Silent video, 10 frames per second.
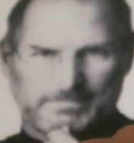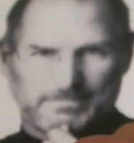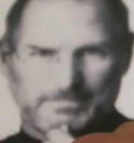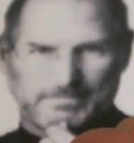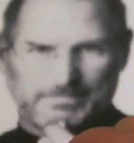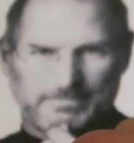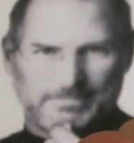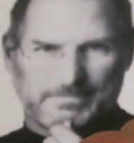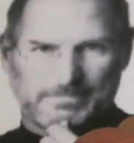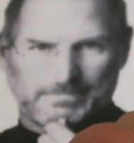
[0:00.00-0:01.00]
my
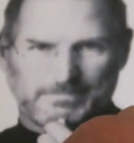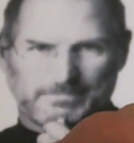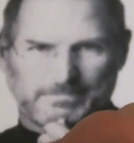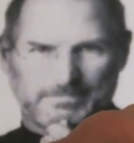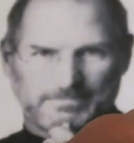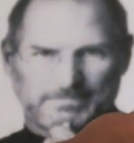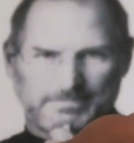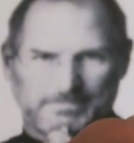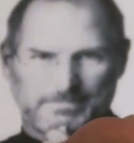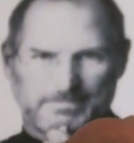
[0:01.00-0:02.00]
goals and all that. So
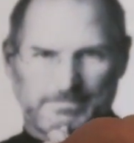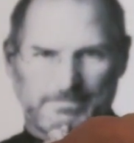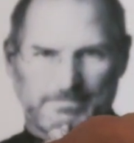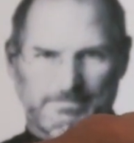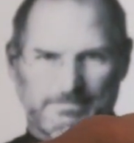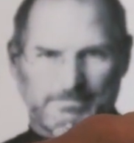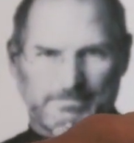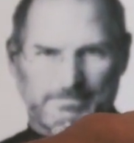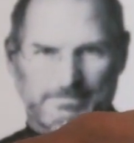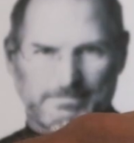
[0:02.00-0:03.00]
before I created the vision